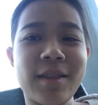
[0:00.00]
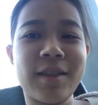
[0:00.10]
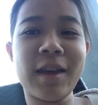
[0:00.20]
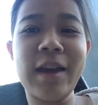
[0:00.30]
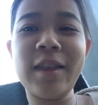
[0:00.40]

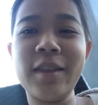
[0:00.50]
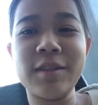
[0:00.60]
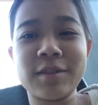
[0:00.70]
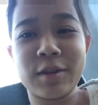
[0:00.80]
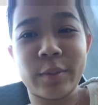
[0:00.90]
the
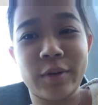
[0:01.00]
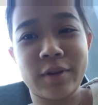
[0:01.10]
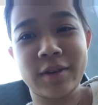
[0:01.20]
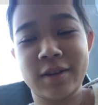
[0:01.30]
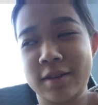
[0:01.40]
atheist
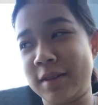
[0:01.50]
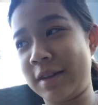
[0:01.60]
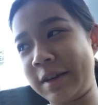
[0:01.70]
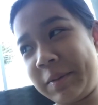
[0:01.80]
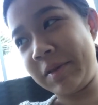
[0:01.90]
community.
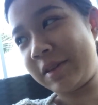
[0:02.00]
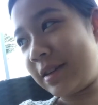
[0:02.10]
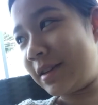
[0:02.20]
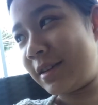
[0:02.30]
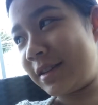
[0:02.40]
I
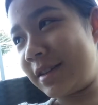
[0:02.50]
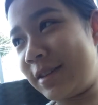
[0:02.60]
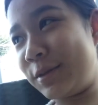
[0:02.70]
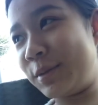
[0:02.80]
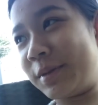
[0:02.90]
mean,
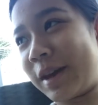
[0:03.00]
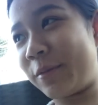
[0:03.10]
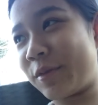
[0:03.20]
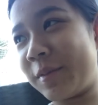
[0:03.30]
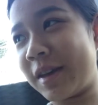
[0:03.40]
you
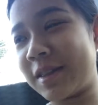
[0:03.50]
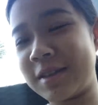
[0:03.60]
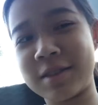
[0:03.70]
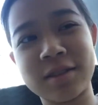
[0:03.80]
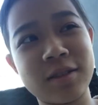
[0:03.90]
came from like
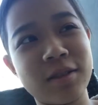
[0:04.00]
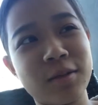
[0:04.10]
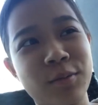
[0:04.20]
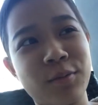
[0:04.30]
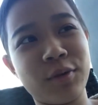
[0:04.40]
this
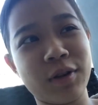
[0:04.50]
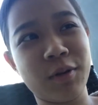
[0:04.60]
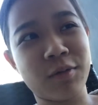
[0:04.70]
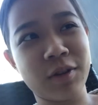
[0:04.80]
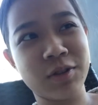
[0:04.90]
really
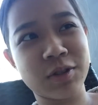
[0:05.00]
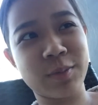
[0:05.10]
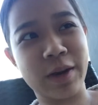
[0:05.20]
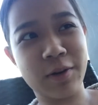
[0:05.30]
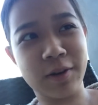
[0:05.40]
religious
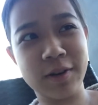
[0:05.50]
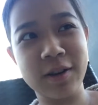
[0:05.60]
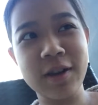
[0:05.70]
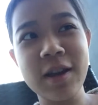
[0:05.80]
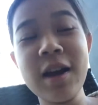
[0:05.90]
background,
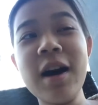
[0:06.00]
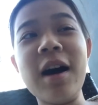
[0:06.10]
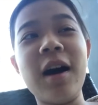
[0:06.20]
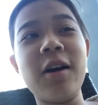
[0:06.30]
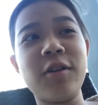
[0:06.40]

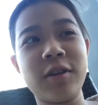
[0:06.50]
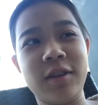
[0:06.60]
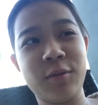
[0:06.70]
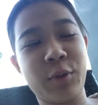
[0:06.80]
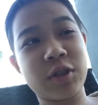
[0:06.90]

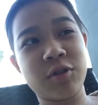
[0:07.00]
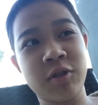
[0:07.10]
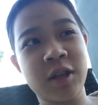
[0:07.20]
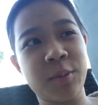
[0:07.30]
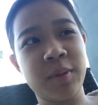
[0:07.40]
which you
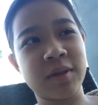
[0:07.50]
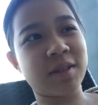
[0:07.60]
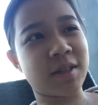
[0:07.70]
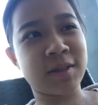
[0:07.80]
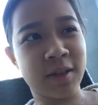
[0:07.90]
keep
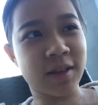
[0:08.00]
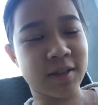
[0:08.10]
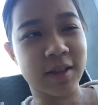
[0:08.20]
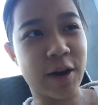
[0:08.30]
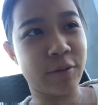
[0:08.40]
insisting
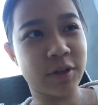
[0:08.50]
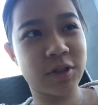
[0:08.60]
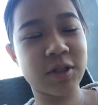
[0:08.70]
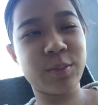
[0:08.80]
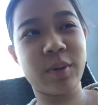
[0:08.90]
isn't that
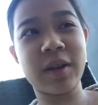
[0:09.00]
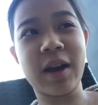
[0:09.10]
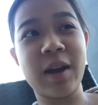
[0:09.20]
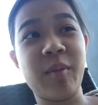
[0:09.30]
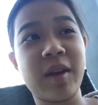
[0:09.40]
religious, but
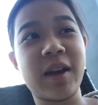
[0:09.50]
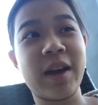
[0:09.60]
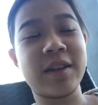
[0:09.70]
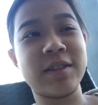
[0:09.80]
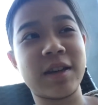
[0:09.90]
I mean, I
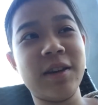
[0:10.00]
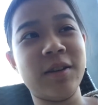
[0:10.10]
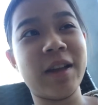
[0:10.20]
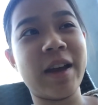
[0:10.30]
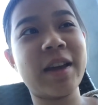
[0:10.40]
can
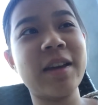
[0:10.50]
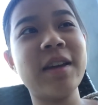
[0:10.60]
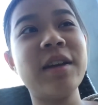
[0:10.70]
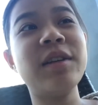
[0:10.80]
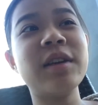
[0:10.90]
tell, like,
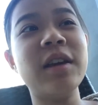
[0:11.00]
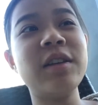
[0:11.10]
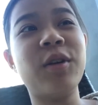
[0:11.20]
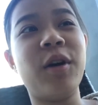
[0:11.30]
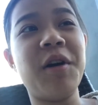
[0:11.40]

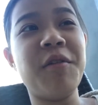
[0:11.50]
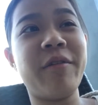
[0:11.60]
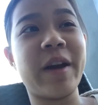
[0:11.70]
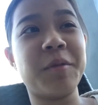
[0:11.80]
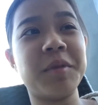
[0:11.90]
your whole
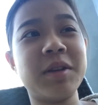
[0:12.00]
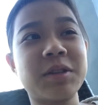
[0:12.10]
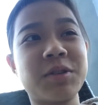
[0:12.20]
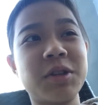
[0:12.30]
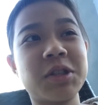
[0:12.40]
family
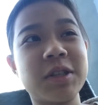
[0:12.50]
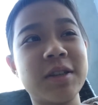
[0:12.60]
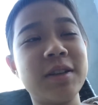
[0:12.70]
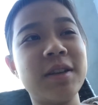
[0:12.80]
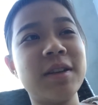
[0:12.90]
is
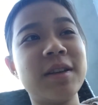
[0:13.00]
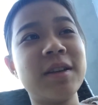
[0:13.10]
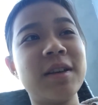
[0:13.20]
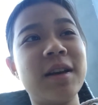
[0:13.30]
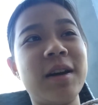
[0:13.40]
Christian.
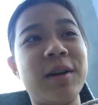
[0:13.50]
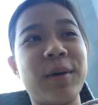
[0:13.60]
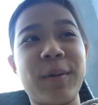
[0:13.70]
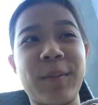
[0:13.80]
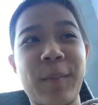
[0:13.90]

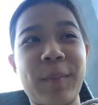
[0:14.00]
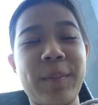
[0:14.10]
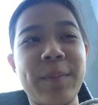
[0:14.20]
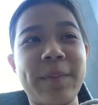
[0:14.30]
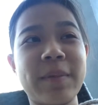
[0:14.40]

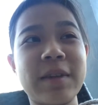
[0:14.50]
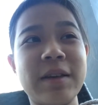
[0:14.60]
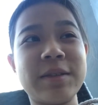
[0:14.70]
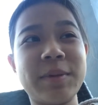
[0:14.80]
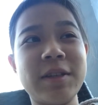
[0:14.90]

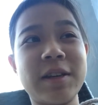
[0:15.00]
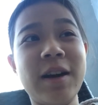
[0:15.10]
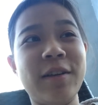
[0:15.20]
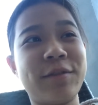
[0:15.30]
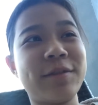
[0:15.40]
It's pretty
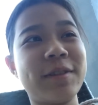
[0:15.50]
tough